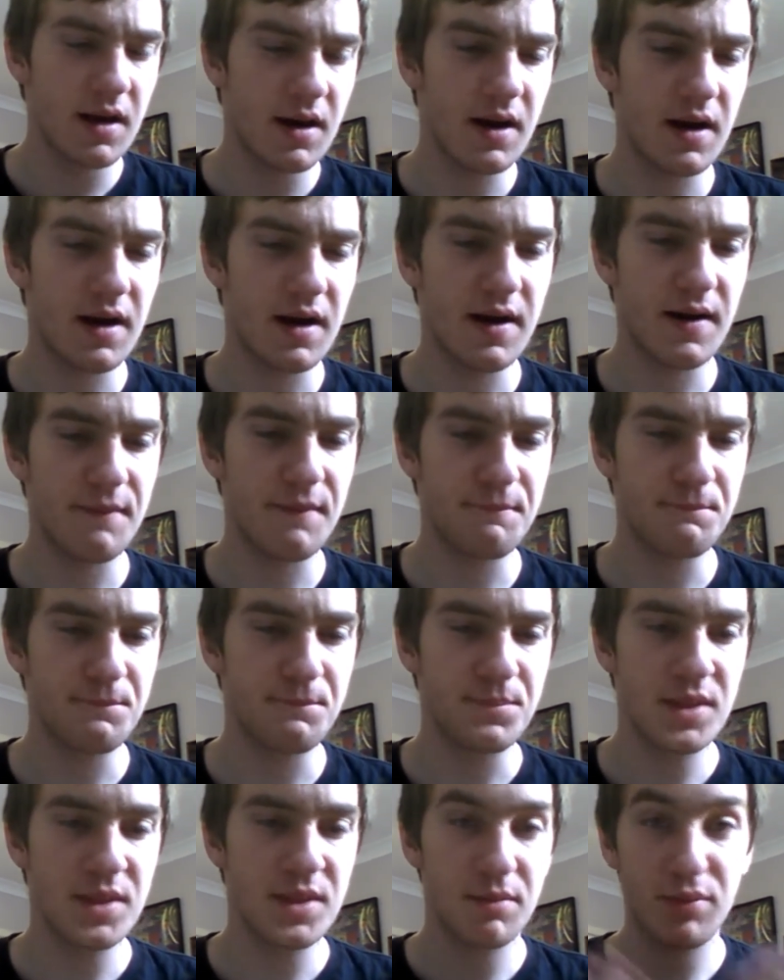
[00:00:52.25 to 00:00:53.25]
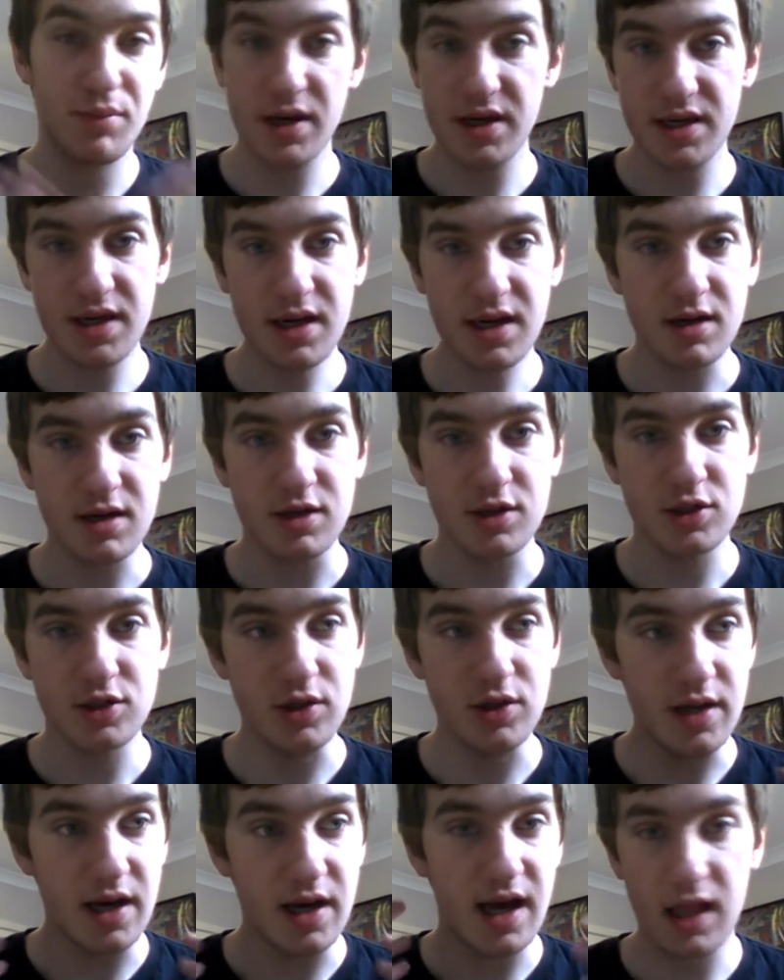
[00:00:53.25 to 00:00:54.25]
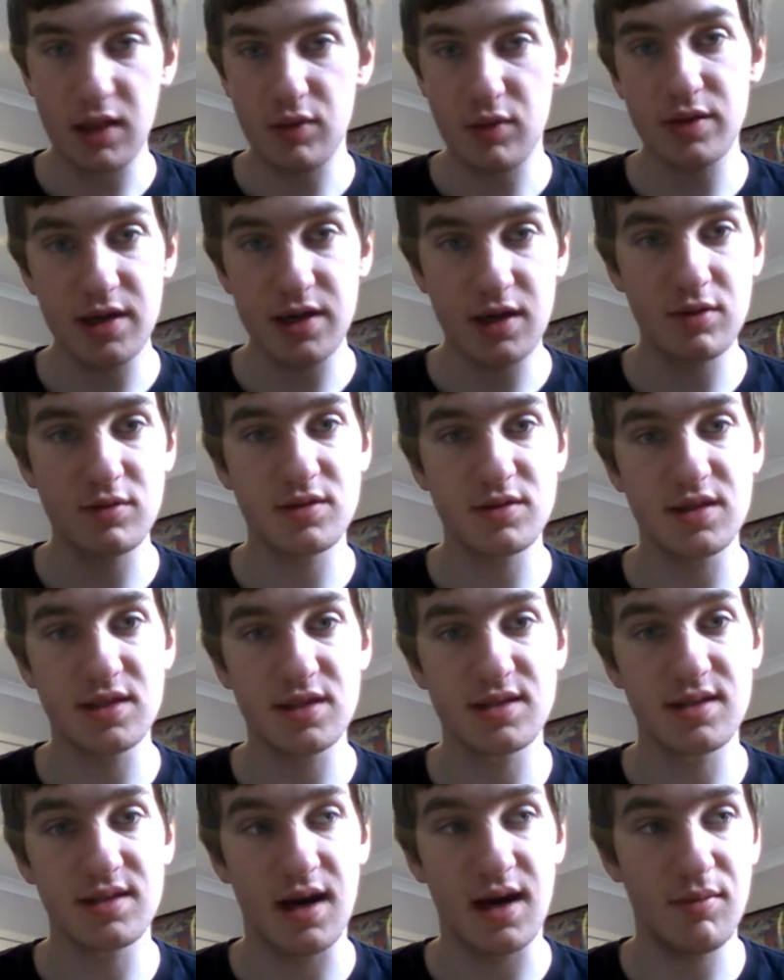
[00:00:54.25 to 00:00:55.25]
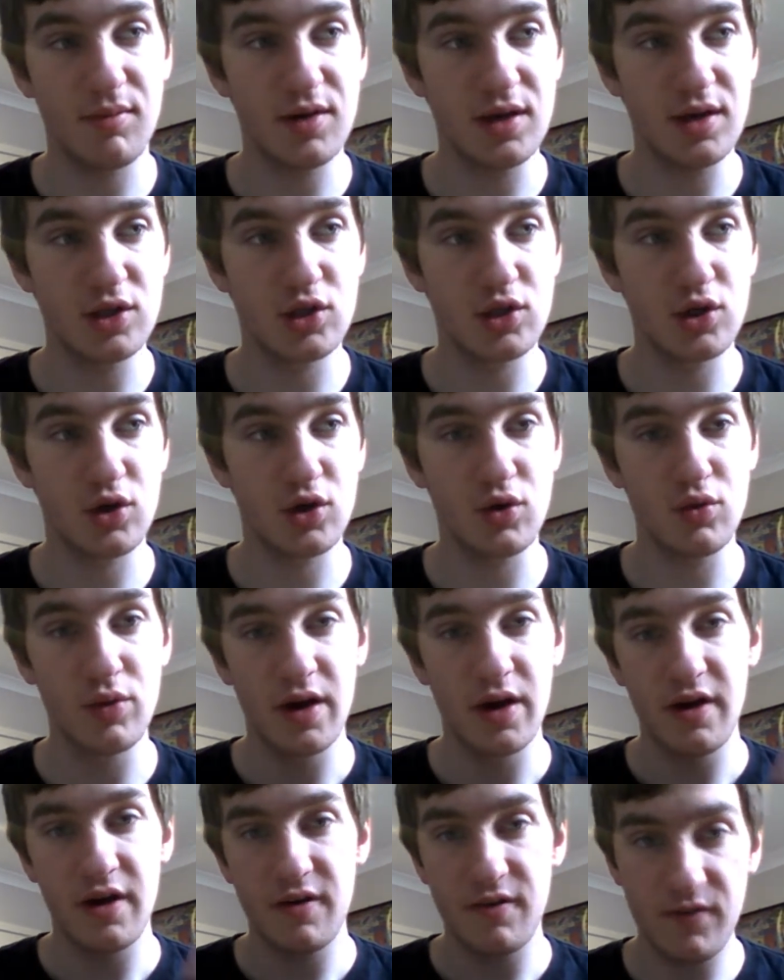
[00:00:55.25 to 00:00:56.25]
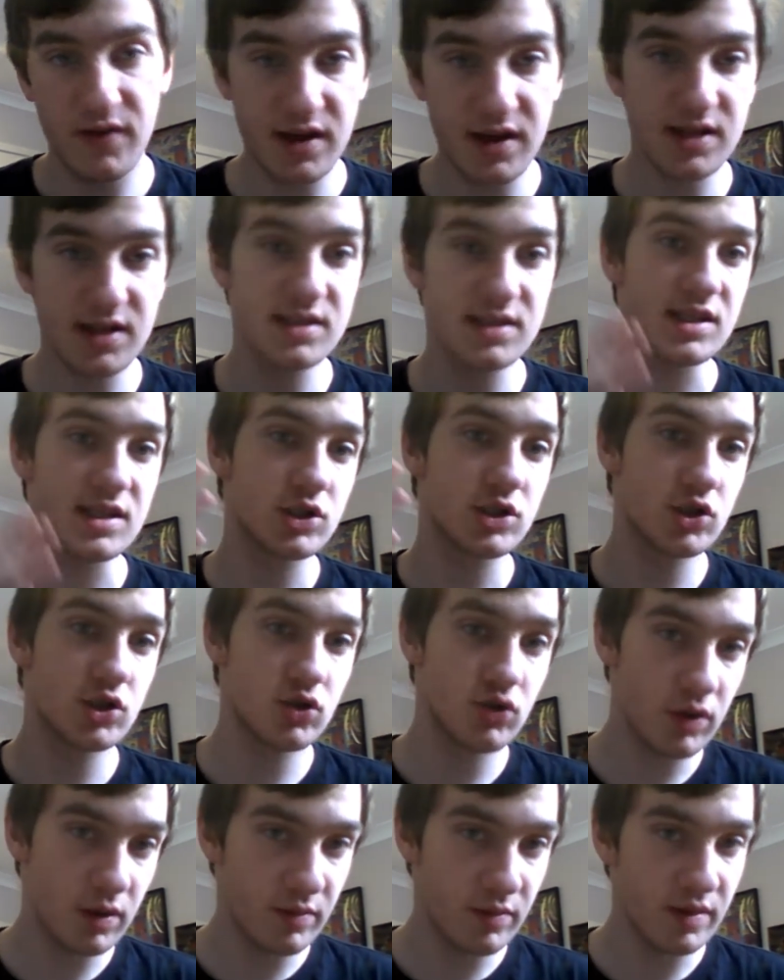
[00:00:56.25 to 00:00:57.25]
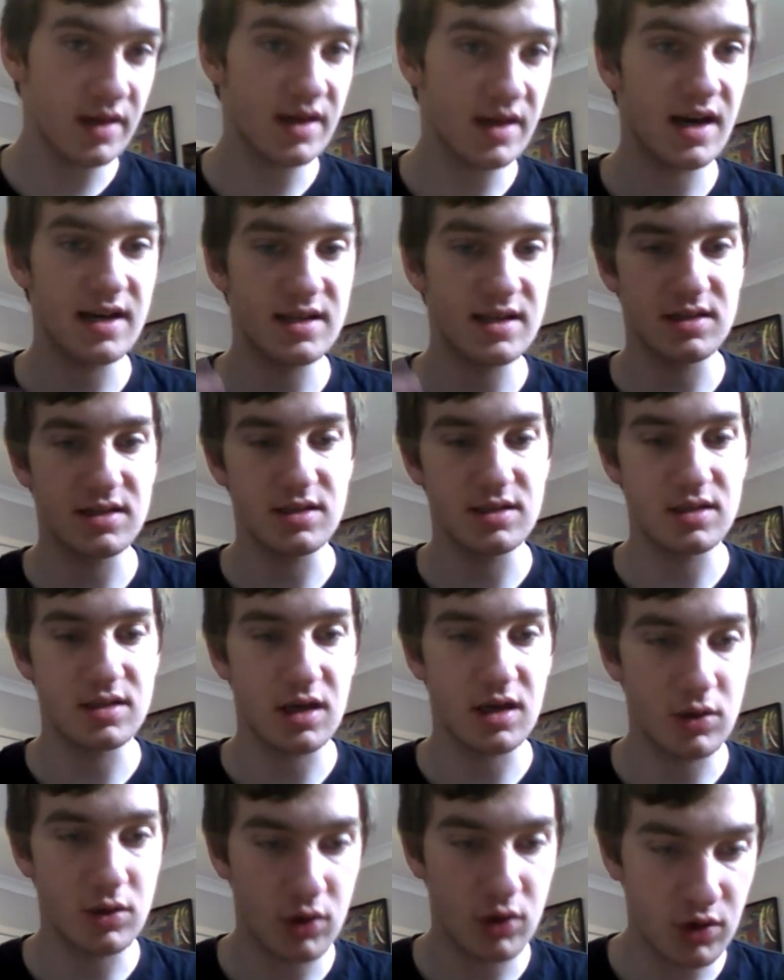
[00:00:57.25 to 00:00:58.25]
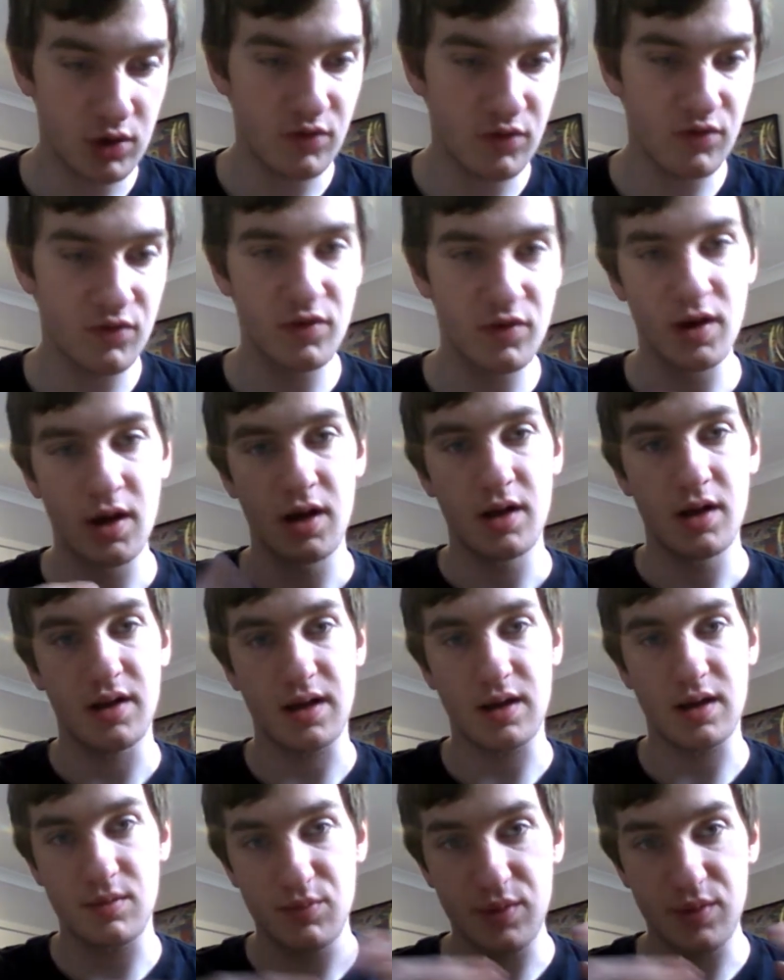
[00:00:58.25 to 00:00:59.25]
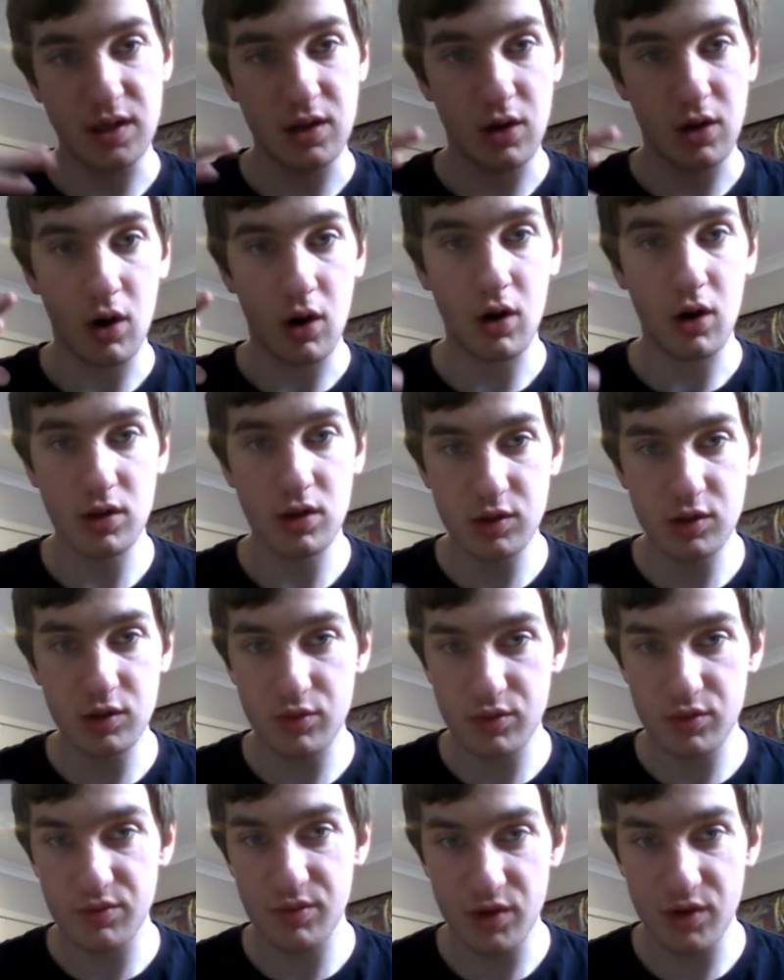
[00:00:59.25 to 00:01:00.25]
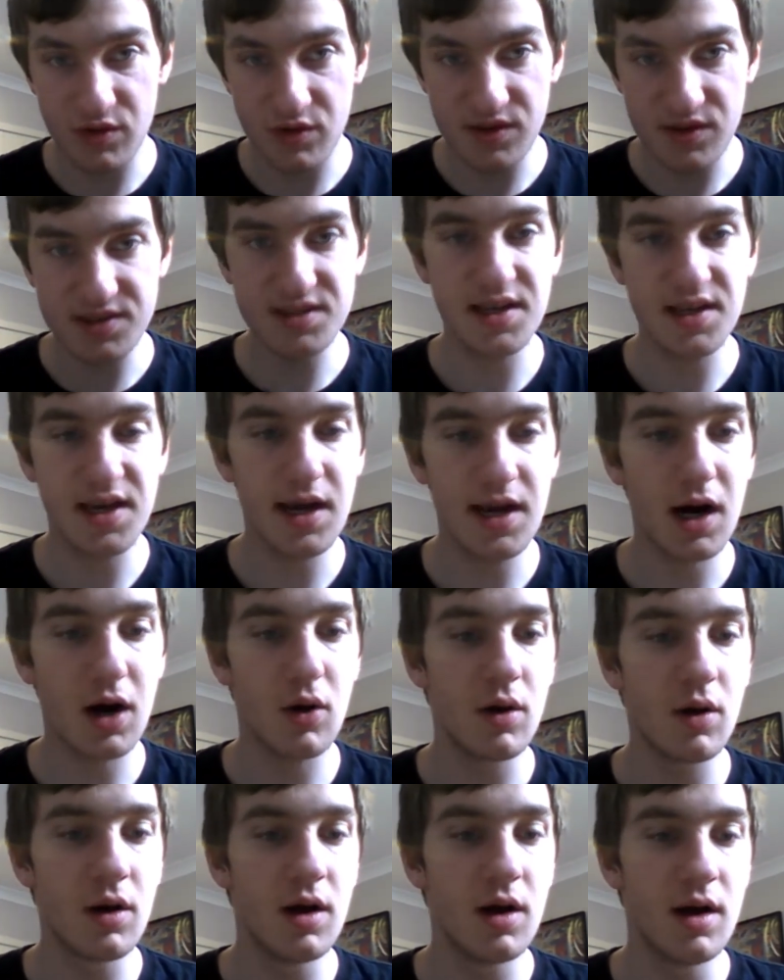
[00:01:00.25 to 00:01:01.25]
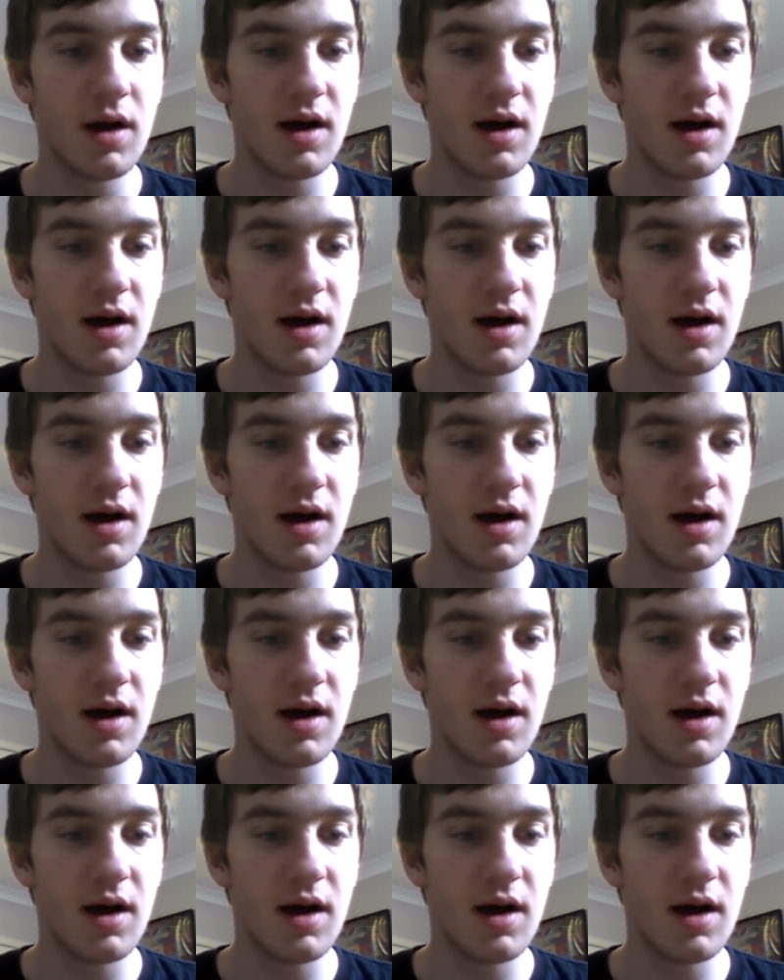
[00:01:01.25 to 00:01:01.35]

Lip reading: But Halloween Kills is coming to theaters and streaming, as is a lot of like big Hollywood movies now.